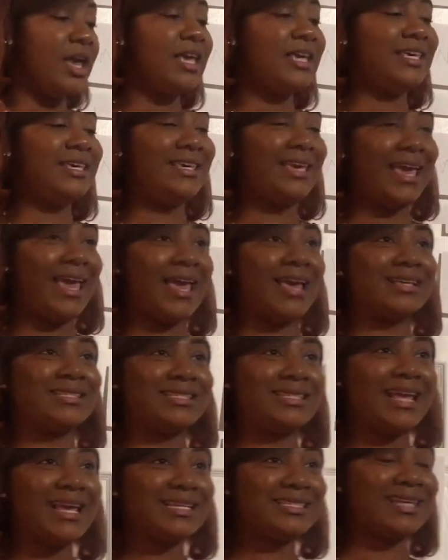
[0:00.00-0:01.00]

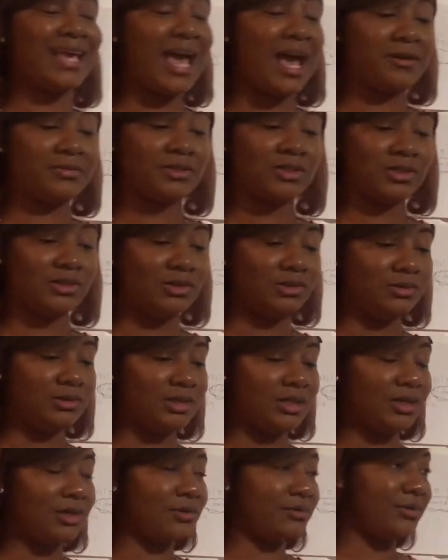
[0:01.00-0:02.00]
Yes, that's
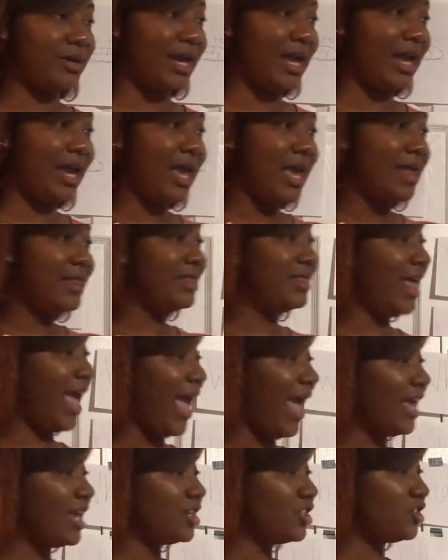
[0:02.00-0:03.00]
absolutely correct.
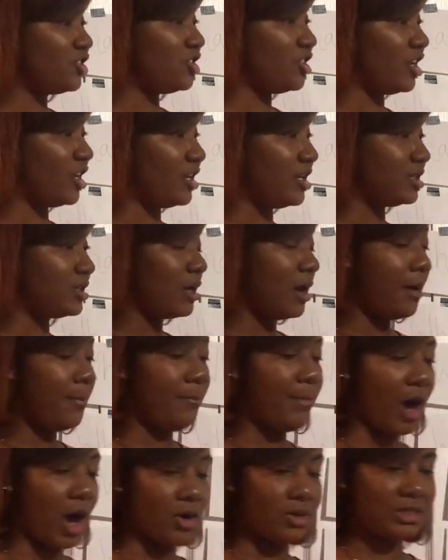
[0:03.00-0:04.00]
That is Jenny's
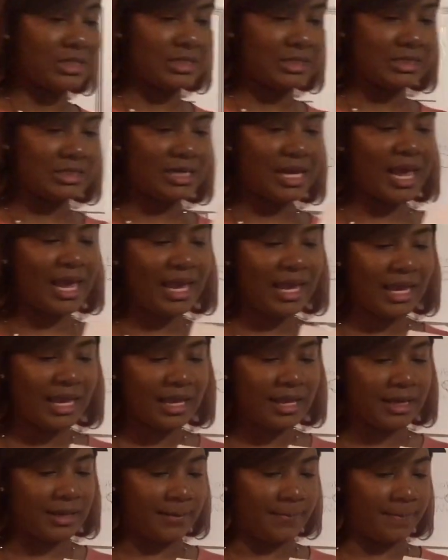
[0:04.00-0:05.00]
boss's
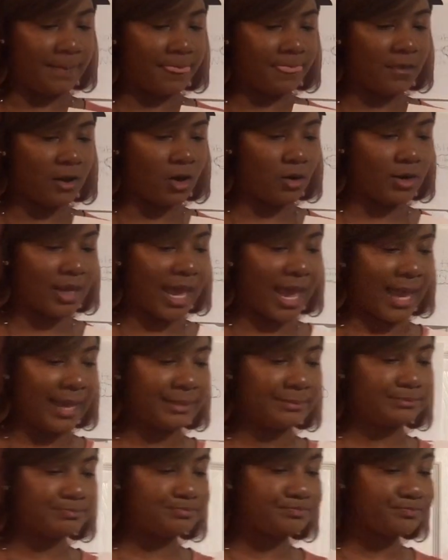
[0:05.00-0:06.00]
name.
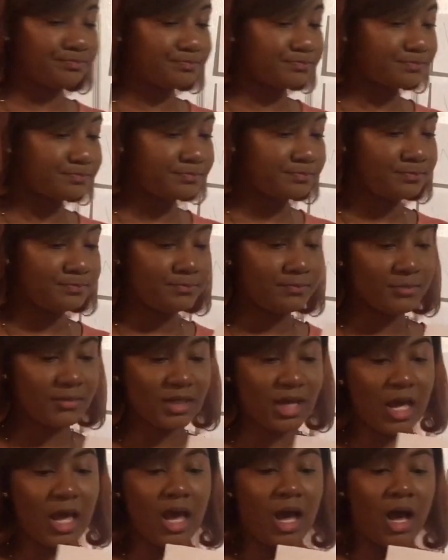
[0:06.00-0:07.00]
Okay.
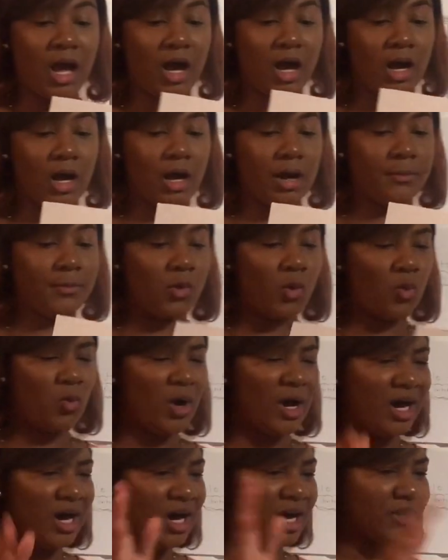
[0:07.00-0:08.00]

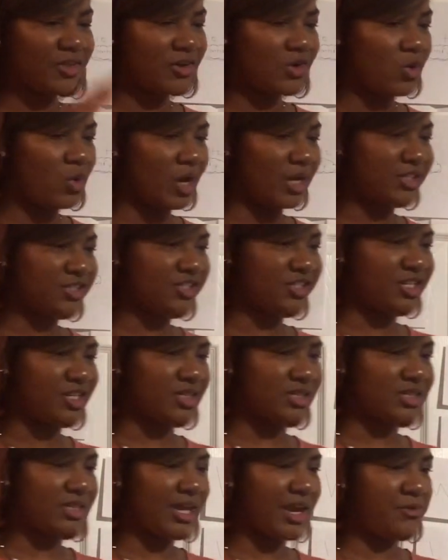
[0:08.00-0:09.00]
What other
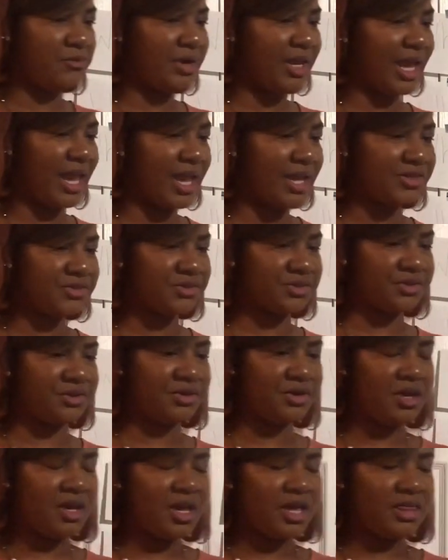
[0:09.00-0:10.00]
questions can we
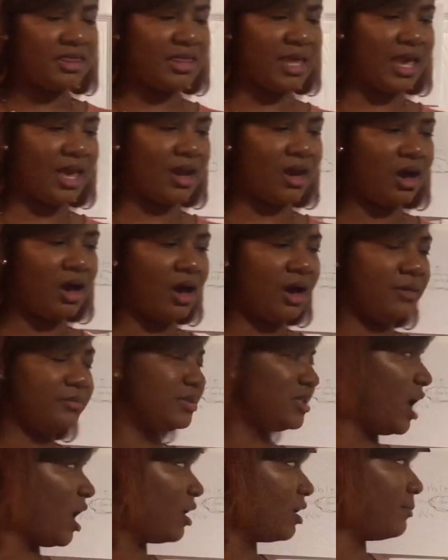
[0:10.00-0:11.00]
answer that talk